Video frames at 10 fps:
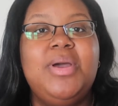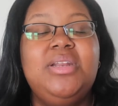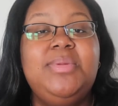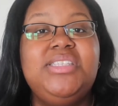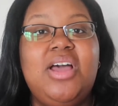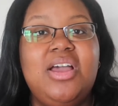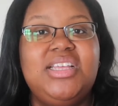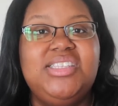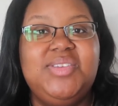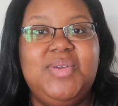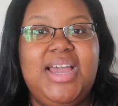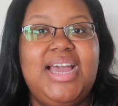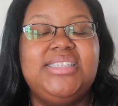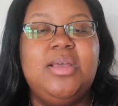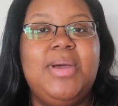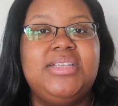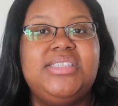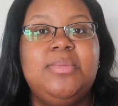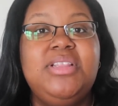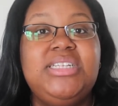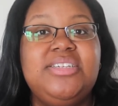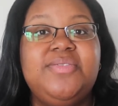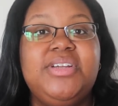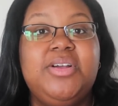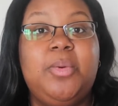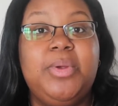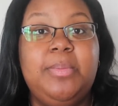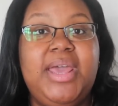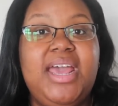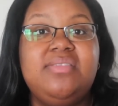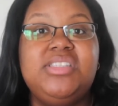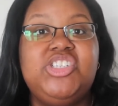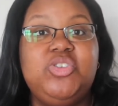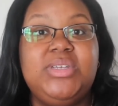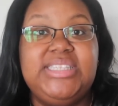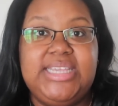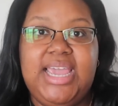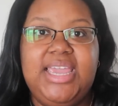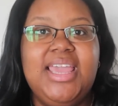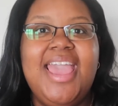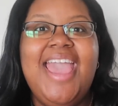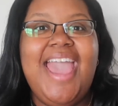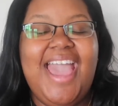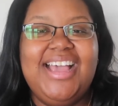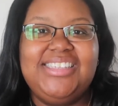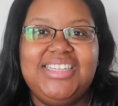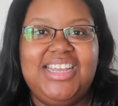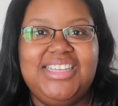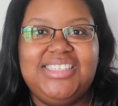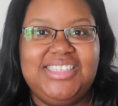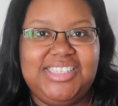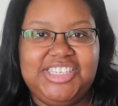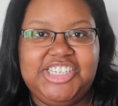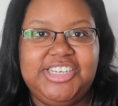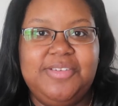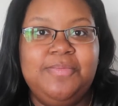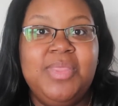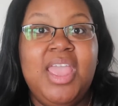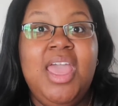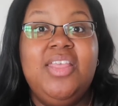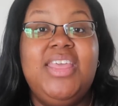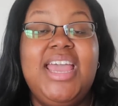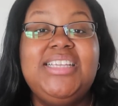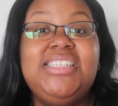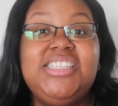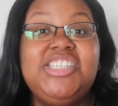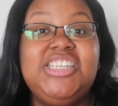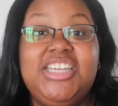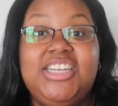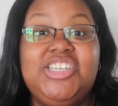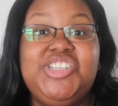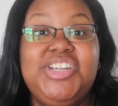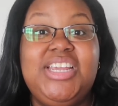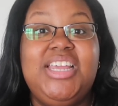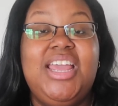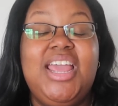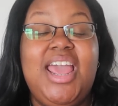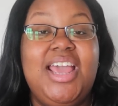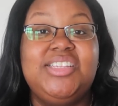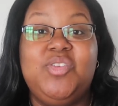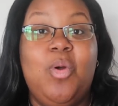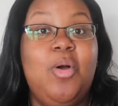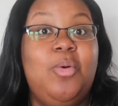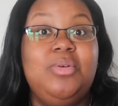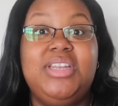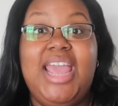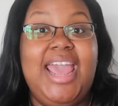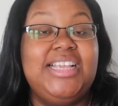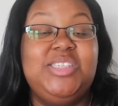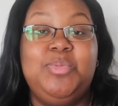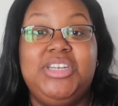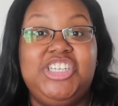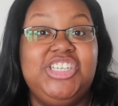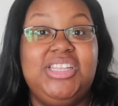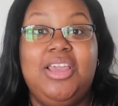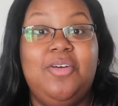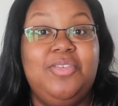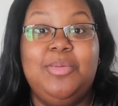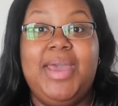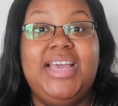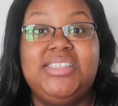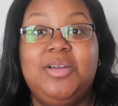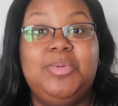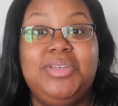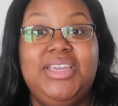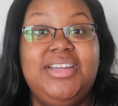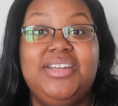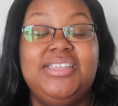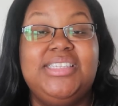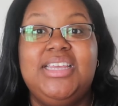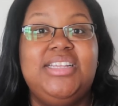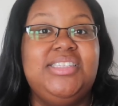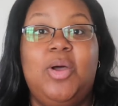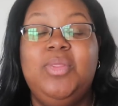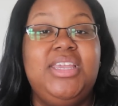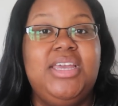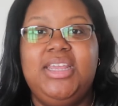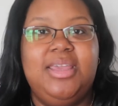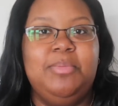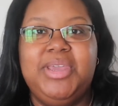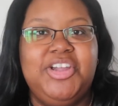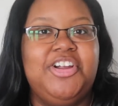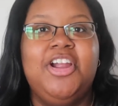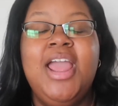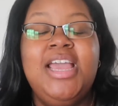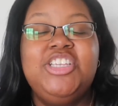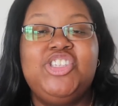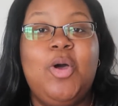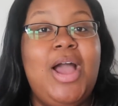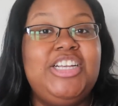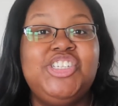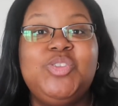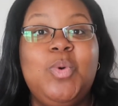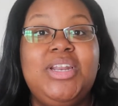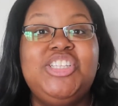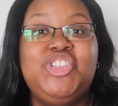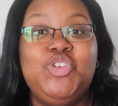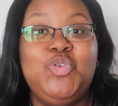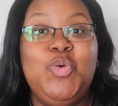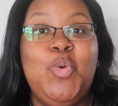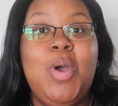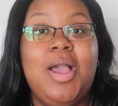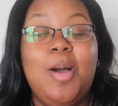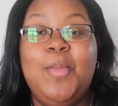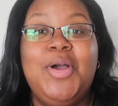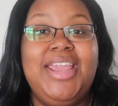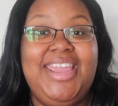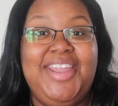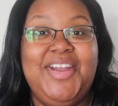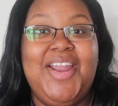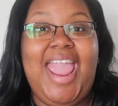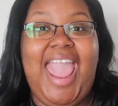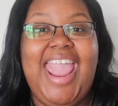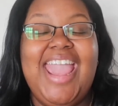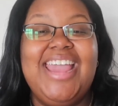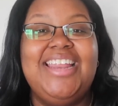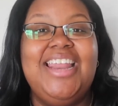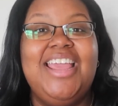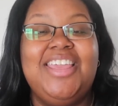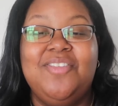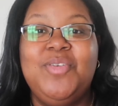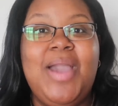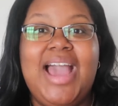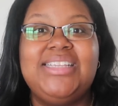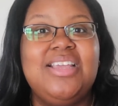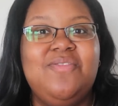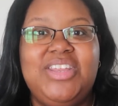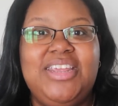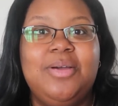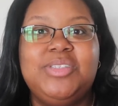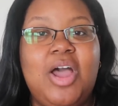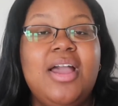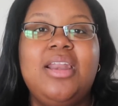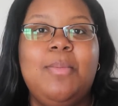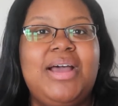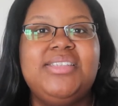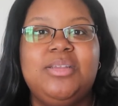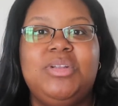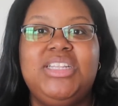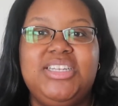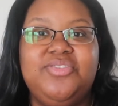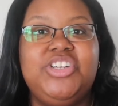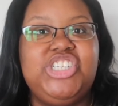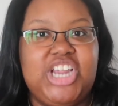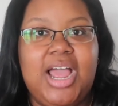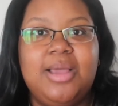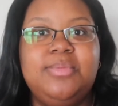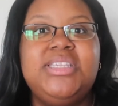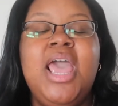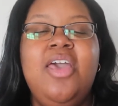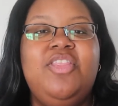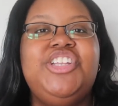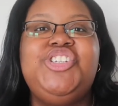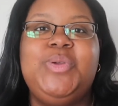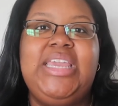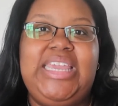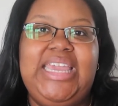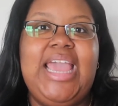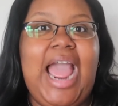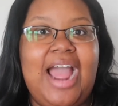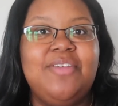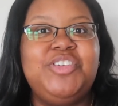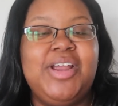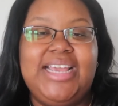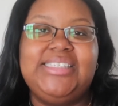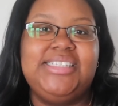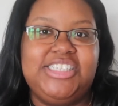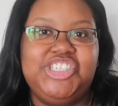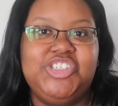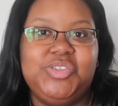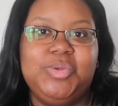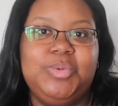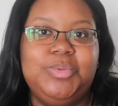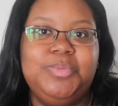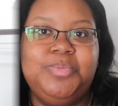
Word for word: gonna be talking to you guys about some of the different career paths that you can take as an esthetician. The esthetician industry has grown exponentially over the past couple years and it's only gonna get bigger. So I just wanted to come on here and give you guys a video talking about some of the different jobs that you can get after esthetician school.